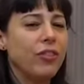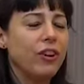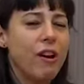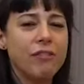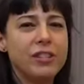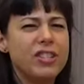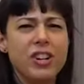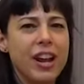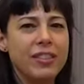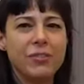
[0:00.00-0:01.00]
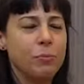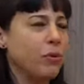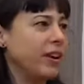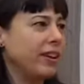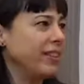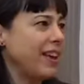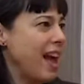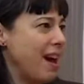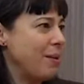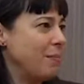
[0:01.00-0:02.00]
the conversation I had this morning in the
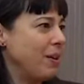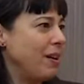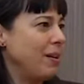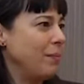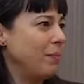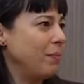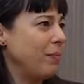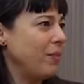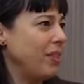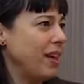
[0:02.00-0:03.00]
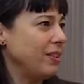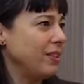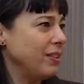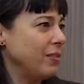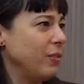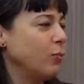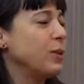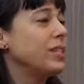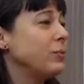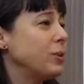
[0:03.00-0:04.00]
cab, that the
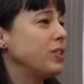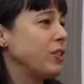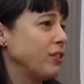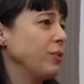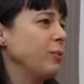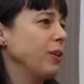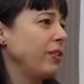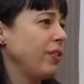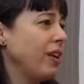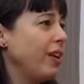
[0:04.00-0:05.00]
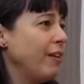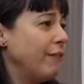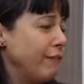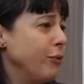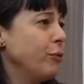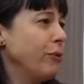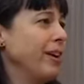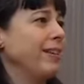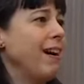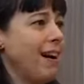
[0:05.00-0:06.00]
reason we started with food
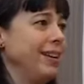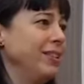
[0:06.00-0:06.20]
and got